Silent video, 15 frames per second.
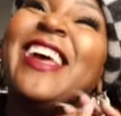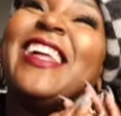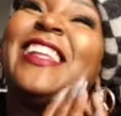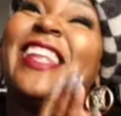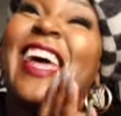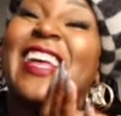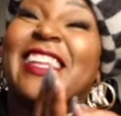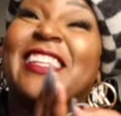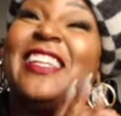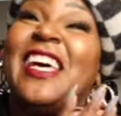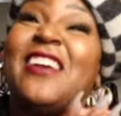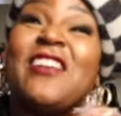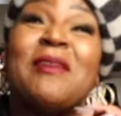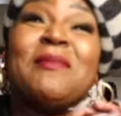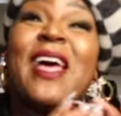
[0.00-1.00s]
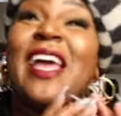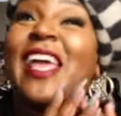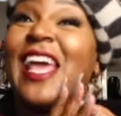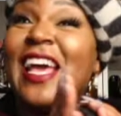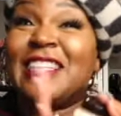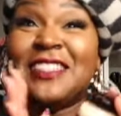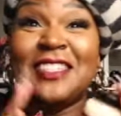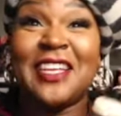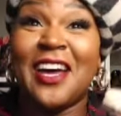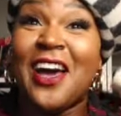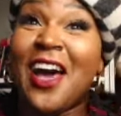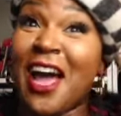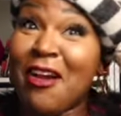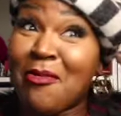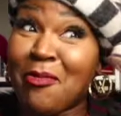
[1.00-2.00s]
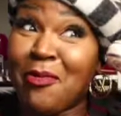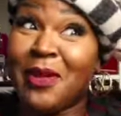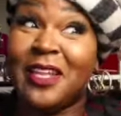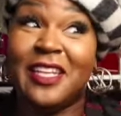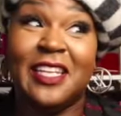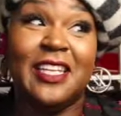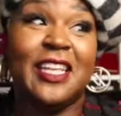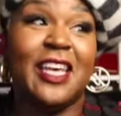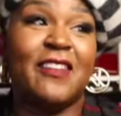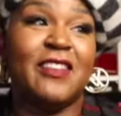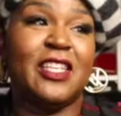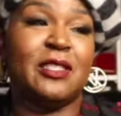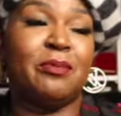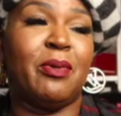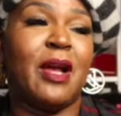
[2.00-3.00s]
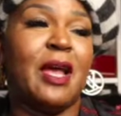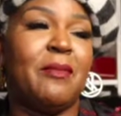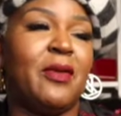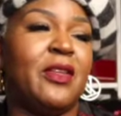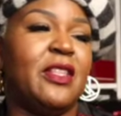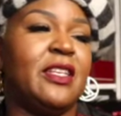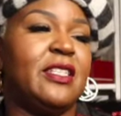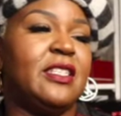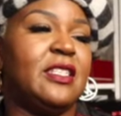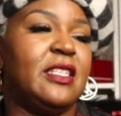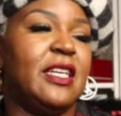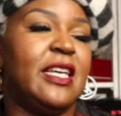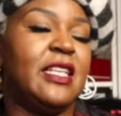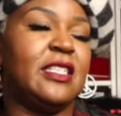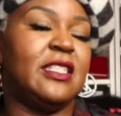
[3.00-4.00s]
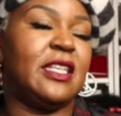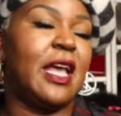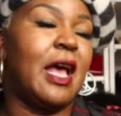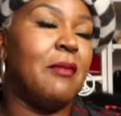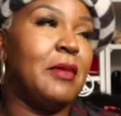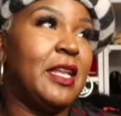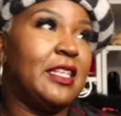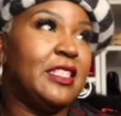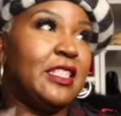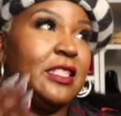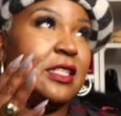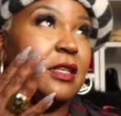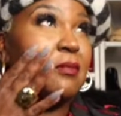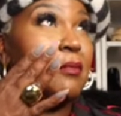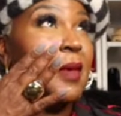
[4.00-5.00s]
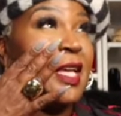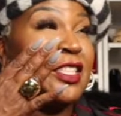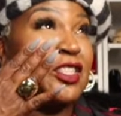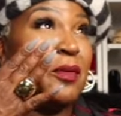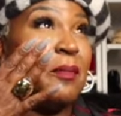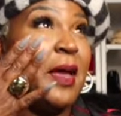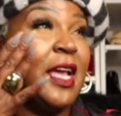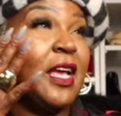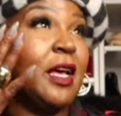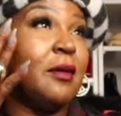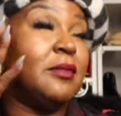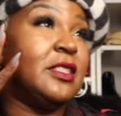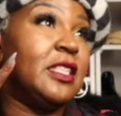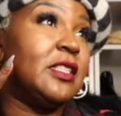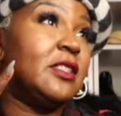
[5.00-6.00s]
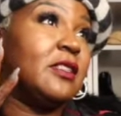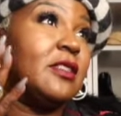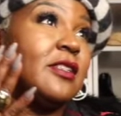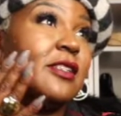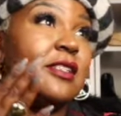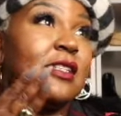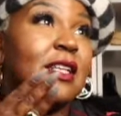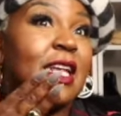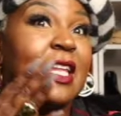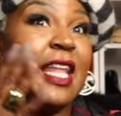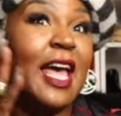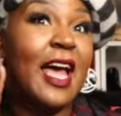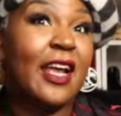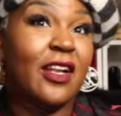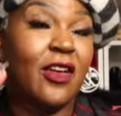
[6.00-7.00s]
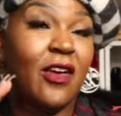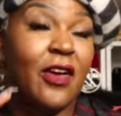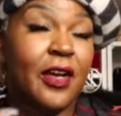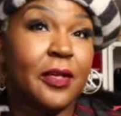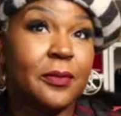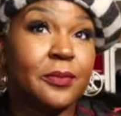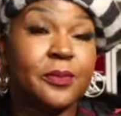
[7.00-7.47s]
Like, love. I'm not gassing y'all. I really love this primer. I mean, it just makes your makeup just glide on.